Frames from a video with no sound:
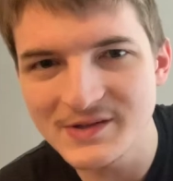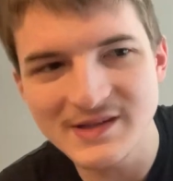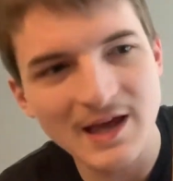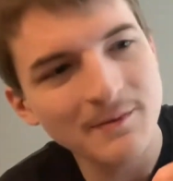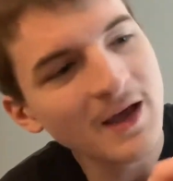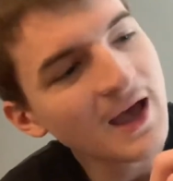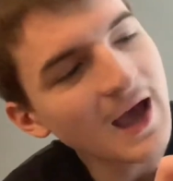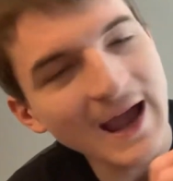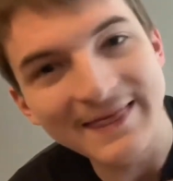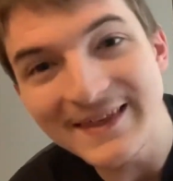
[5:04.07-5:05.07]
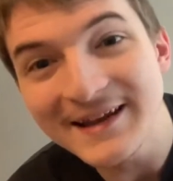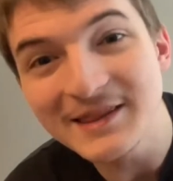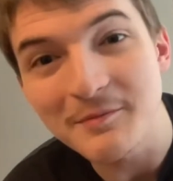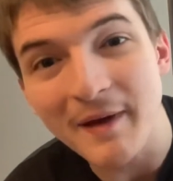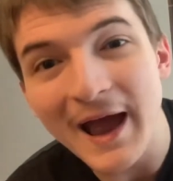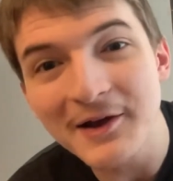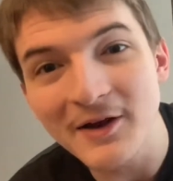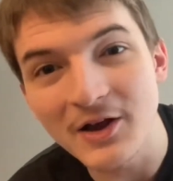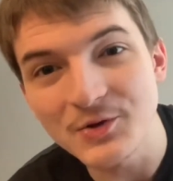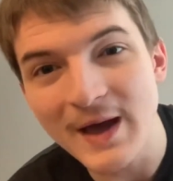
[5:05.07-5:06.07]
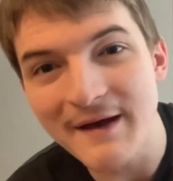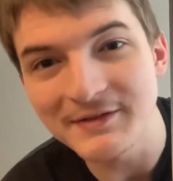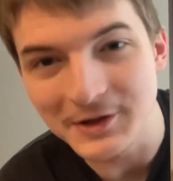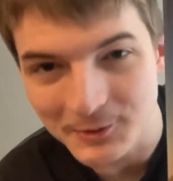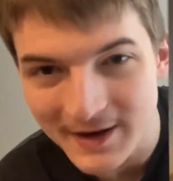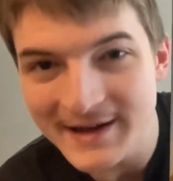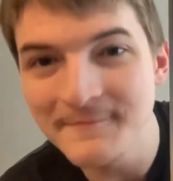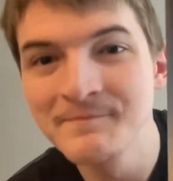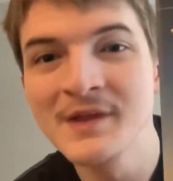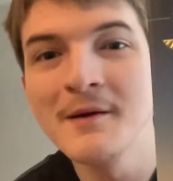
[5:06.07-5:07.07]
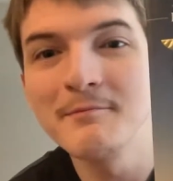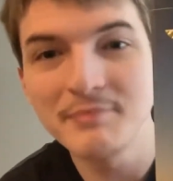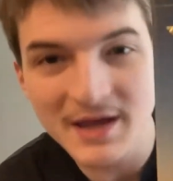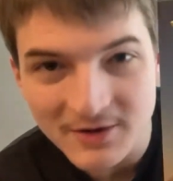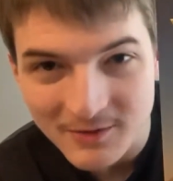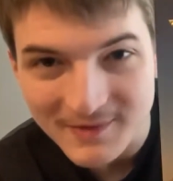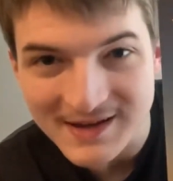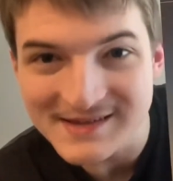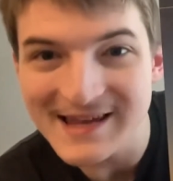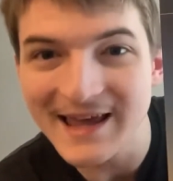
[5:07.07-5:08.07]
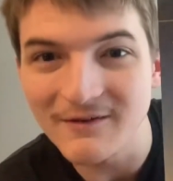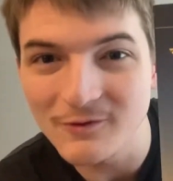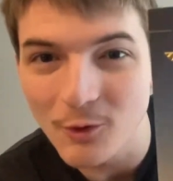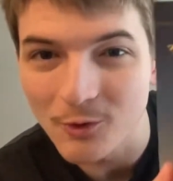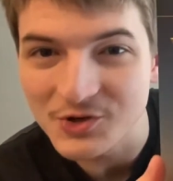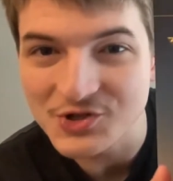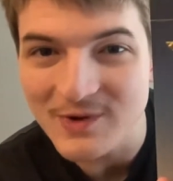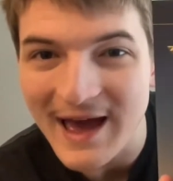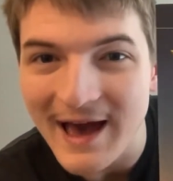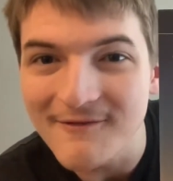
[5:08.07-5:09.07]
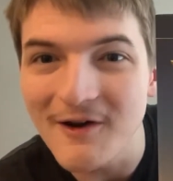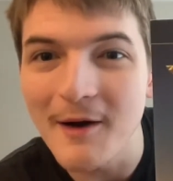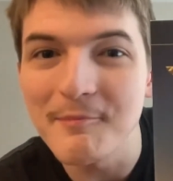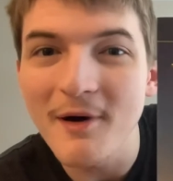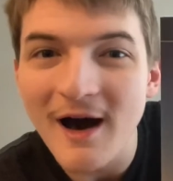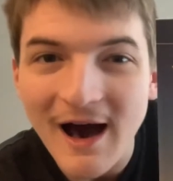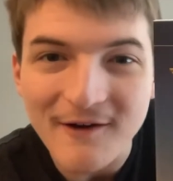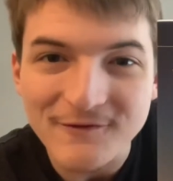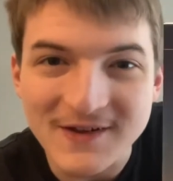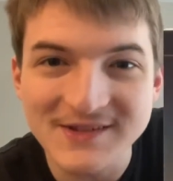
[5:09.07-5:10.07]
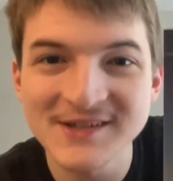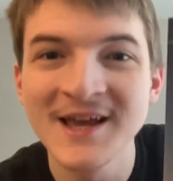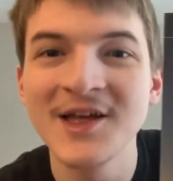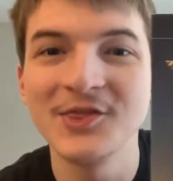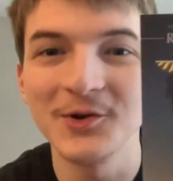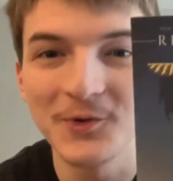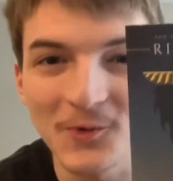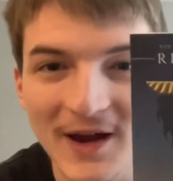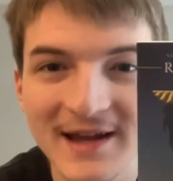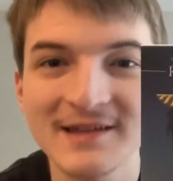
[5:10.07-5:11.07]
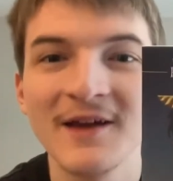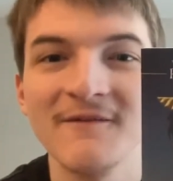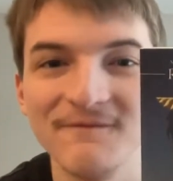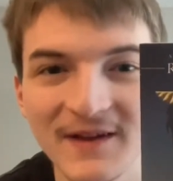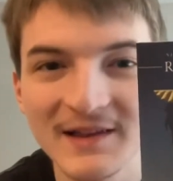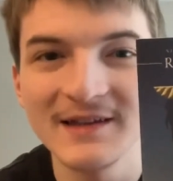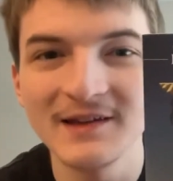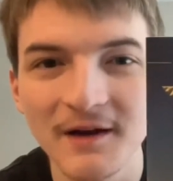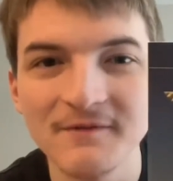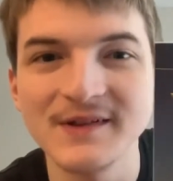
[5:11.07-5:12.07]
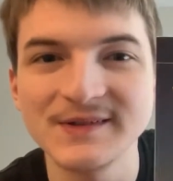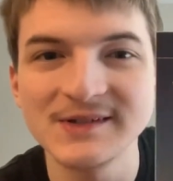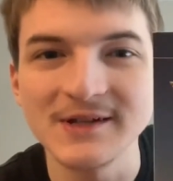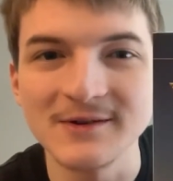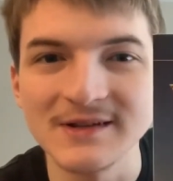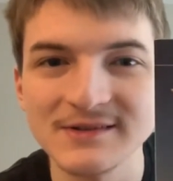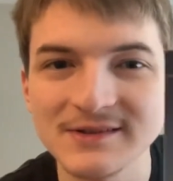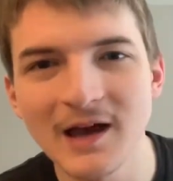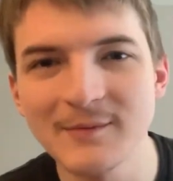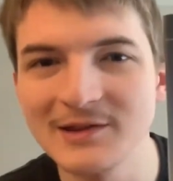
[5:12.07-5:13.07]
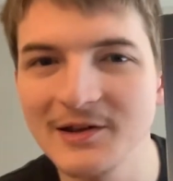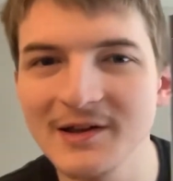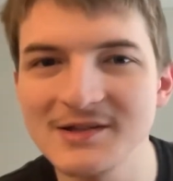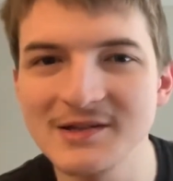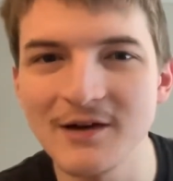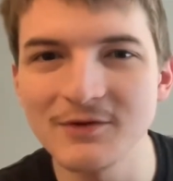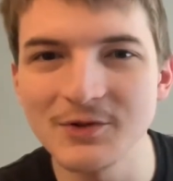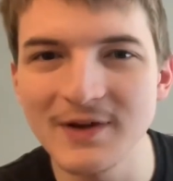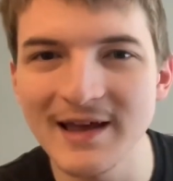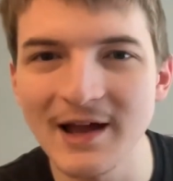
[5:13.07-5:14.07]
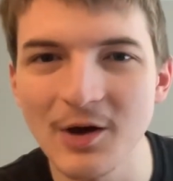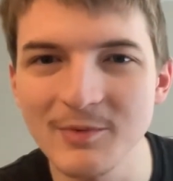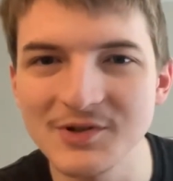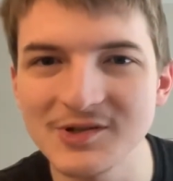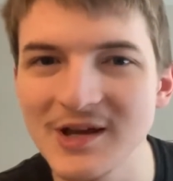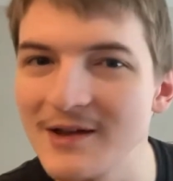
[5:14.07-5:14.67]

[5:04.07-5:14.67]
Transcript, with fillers: them. And then in the background, you have the great pyramids. And of course, you have Apophis, the great villain of this series. I mean, looking at this cover, you can't help but just say,